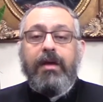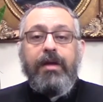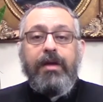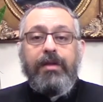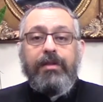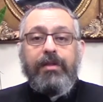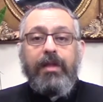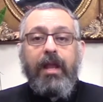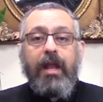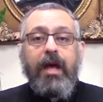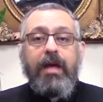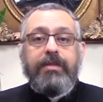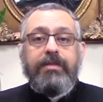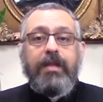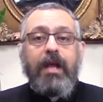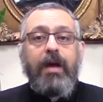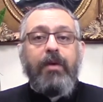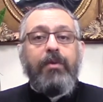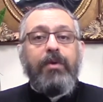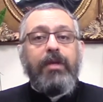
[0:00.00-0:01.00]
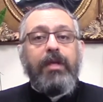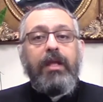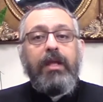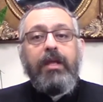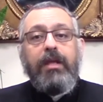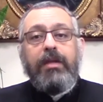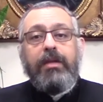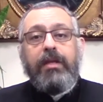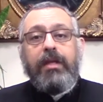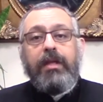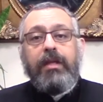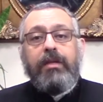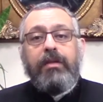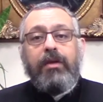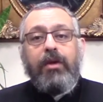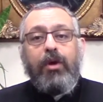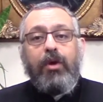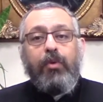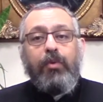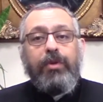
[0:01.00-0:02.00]
the last hour here,
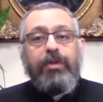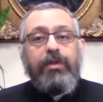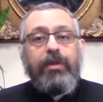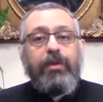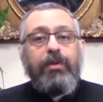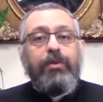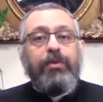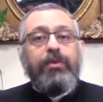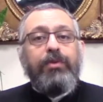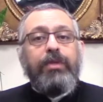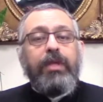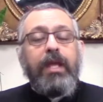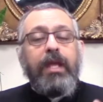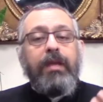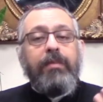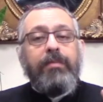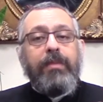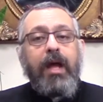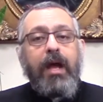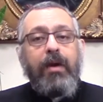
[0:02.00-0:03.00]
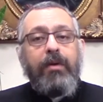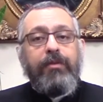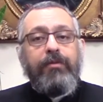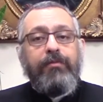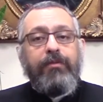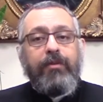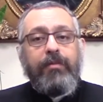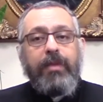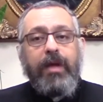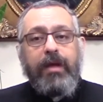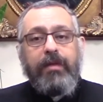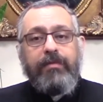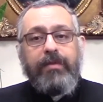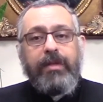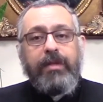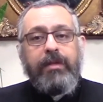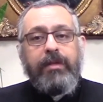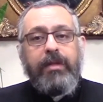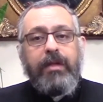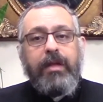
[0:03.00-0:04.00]
when the Lord came down from heaven
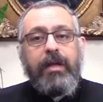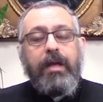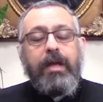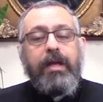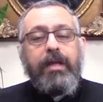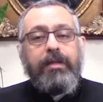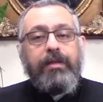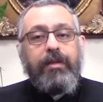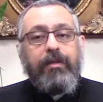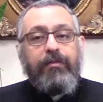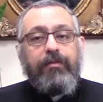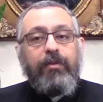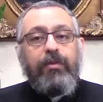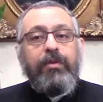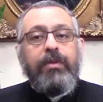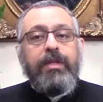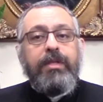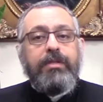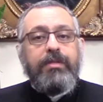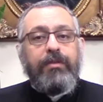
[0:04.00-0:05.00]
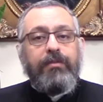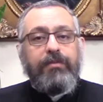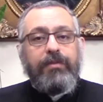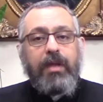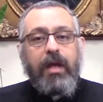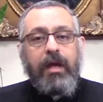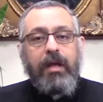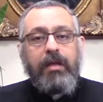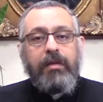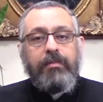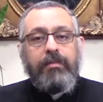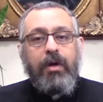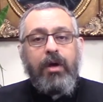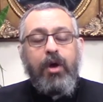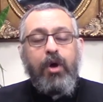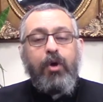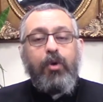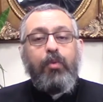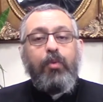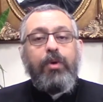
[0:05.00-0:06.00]
in the fullness of time,
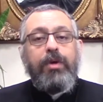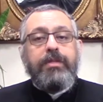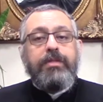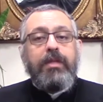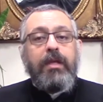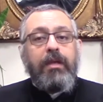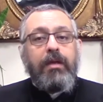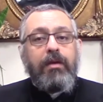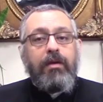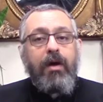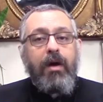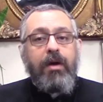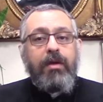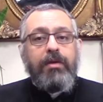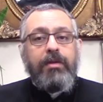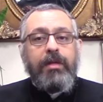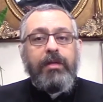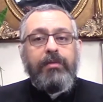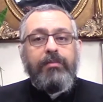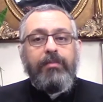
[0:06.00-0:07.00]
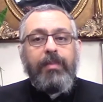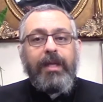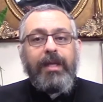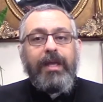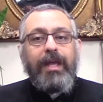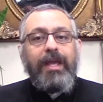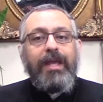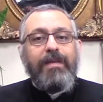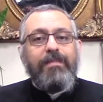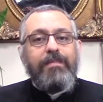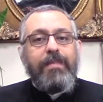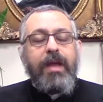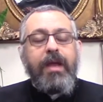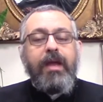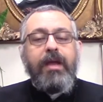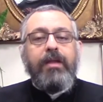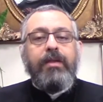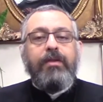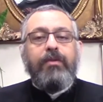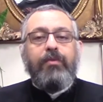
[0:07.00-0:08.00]
was incarnate, became
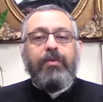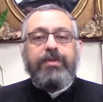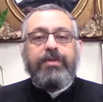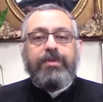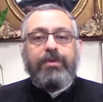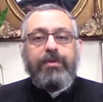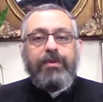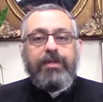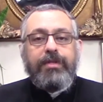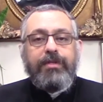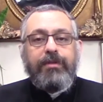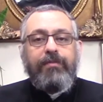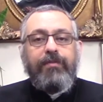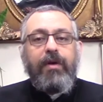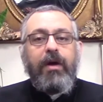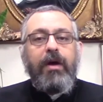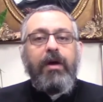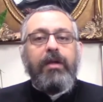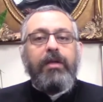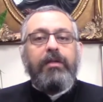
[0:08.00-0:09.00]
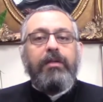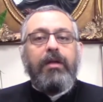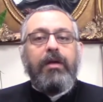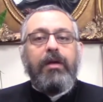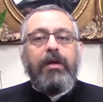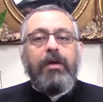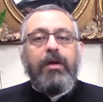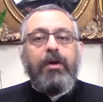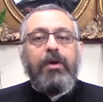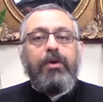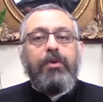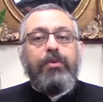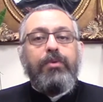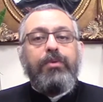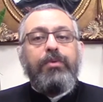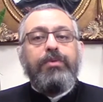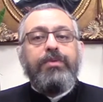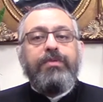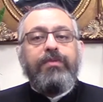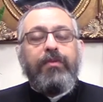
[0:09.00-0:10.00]
man, was crucified,
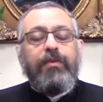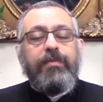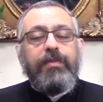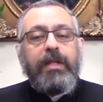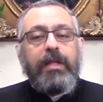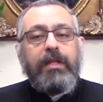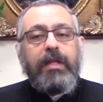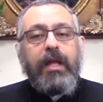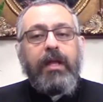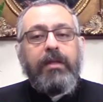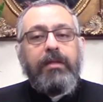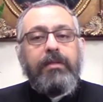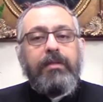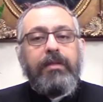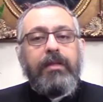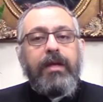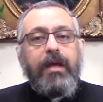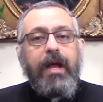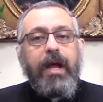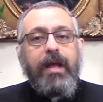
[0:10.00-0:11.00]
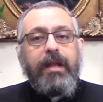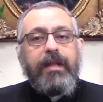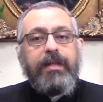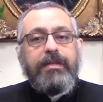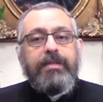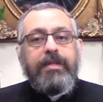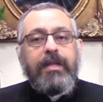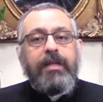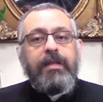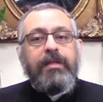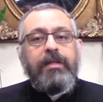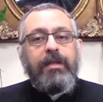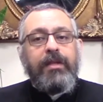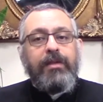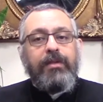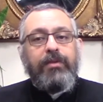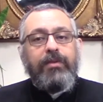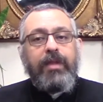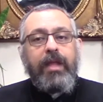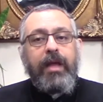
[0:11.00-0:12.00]
rose from the dead, and ascended
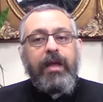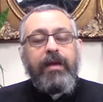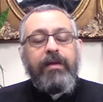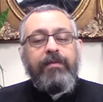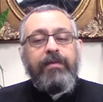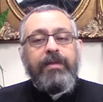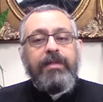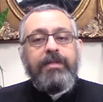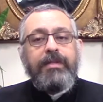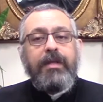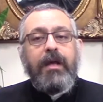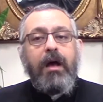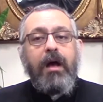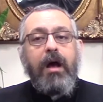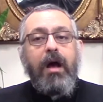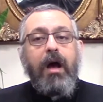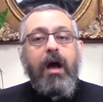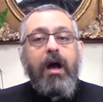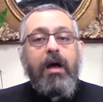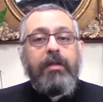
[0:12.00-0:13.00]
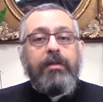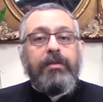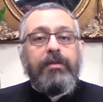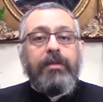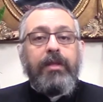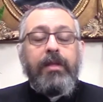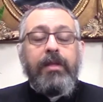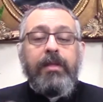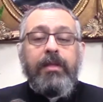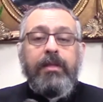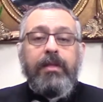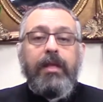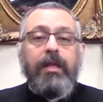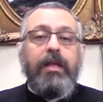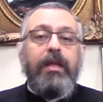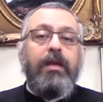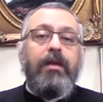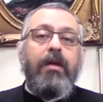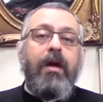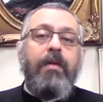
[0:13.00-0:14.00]
into the heavens until
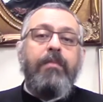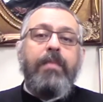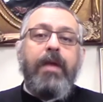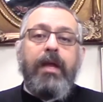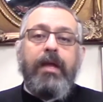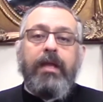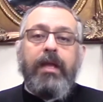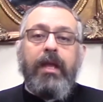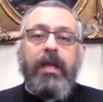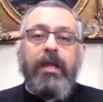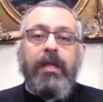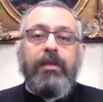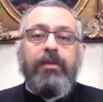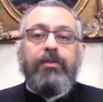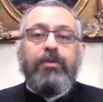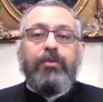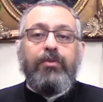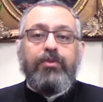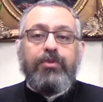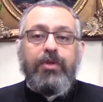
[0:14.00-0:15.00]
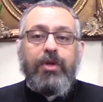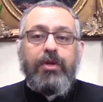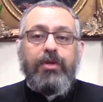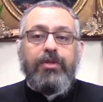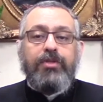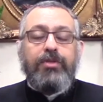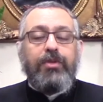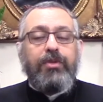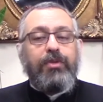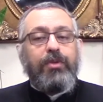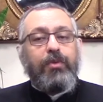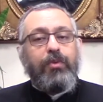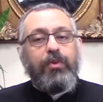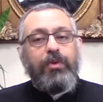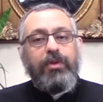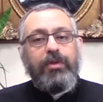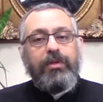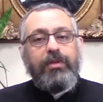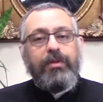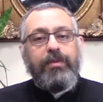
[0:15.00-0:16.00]
he come again to judge the world.